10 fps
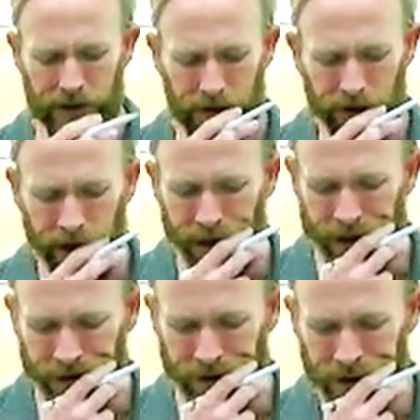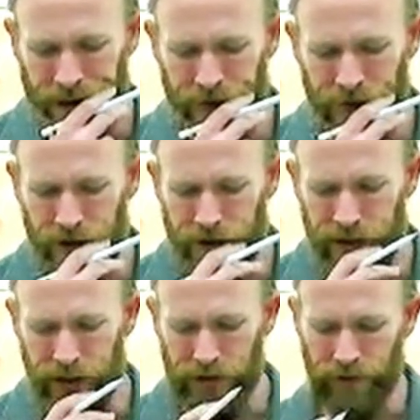to that end that are kind of
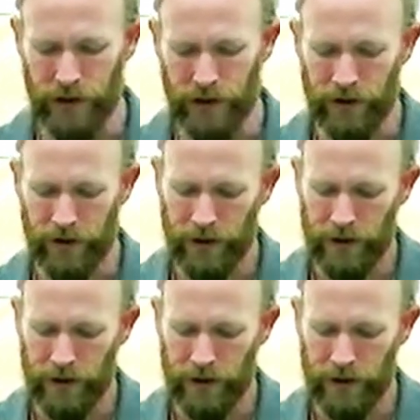interesting as well.